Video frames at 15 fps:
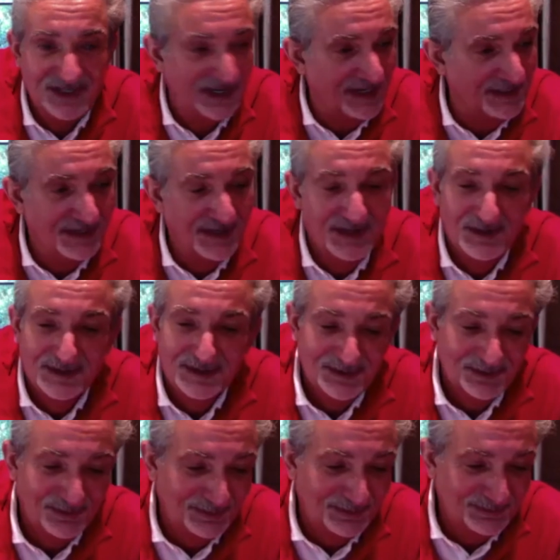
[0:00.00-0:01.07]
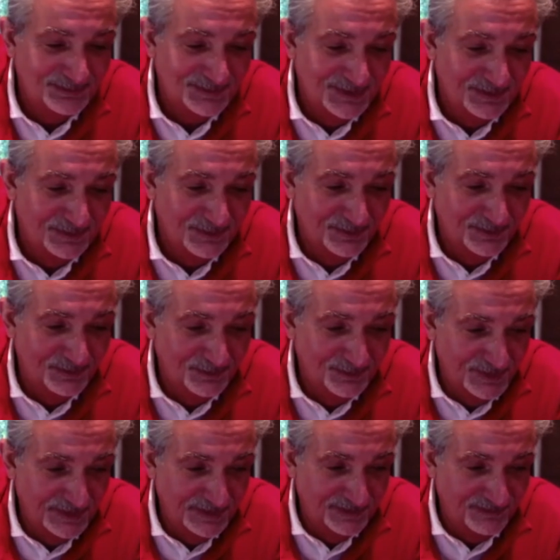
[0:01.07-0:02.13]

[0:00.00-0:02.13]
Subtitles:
And you know, when the